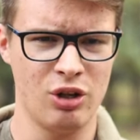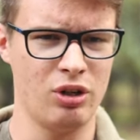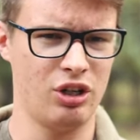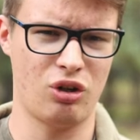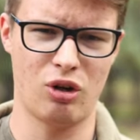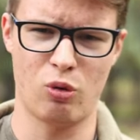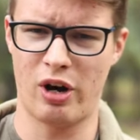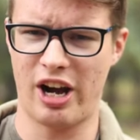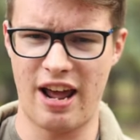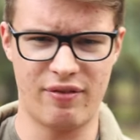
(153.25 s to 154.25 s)
You need to know
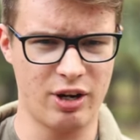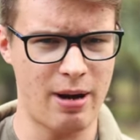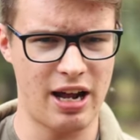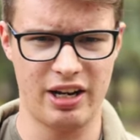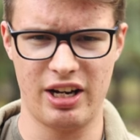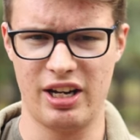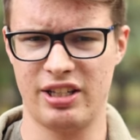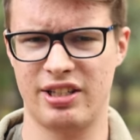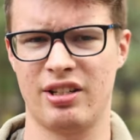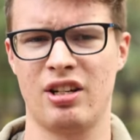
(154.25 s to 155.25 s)
where every button
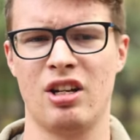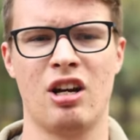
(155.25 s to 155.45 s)
is,